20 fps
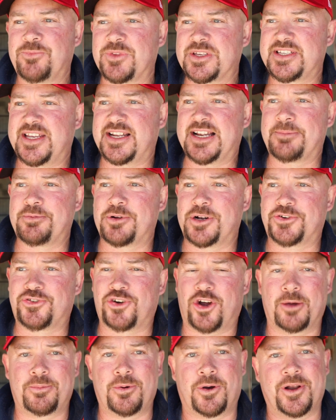Set it up on a
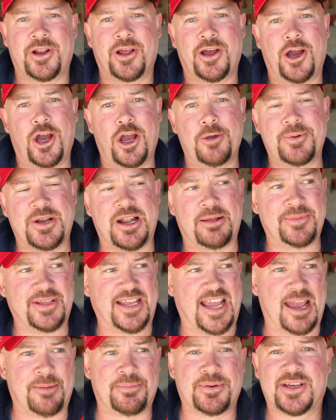tripod, open up
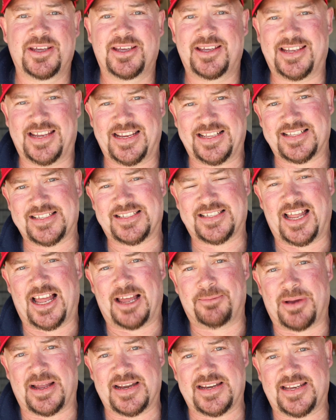the app, hit the
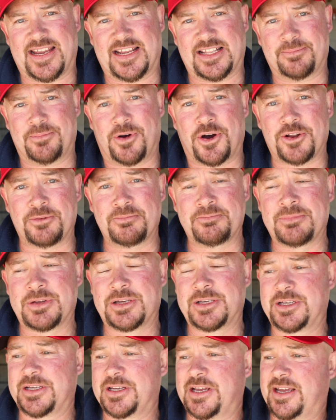star button down the bottom,
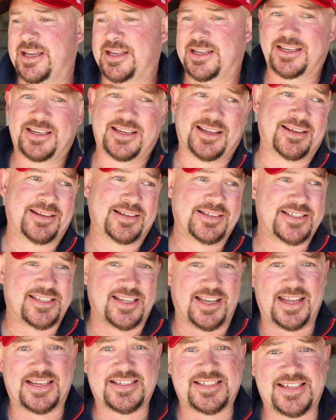
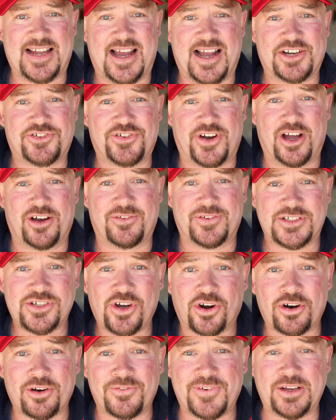select star trail
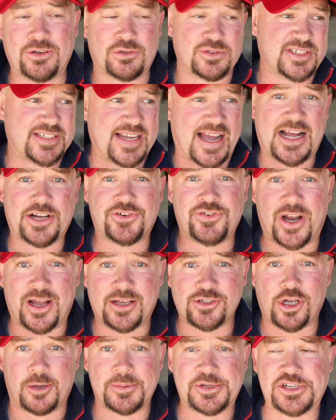photography or star
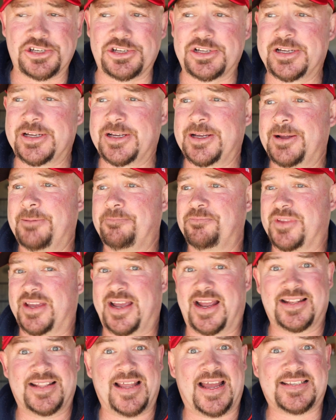trails option,
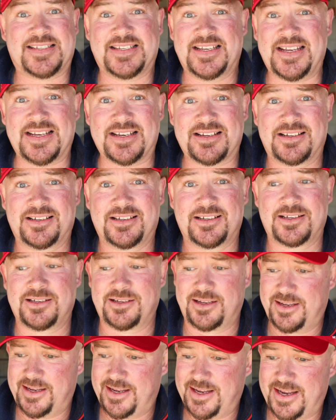and that's it.
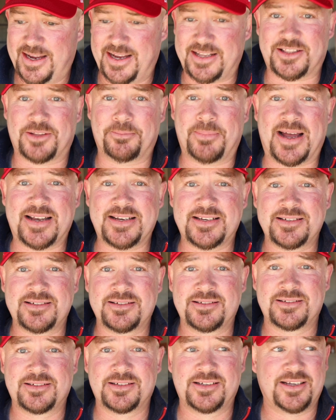Hit the button,
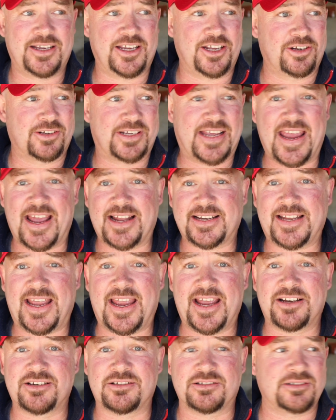it'll count
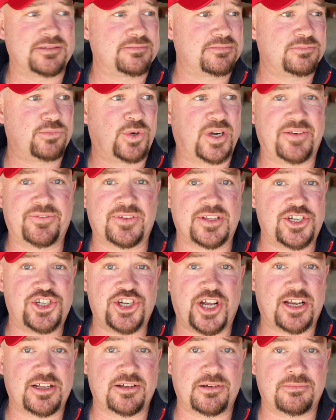down to whatever the
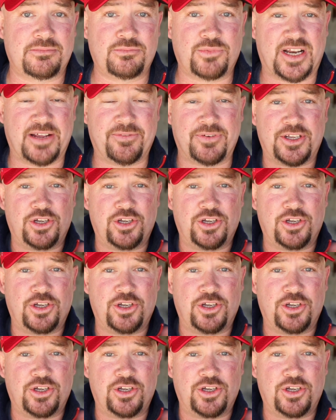shutter, whatever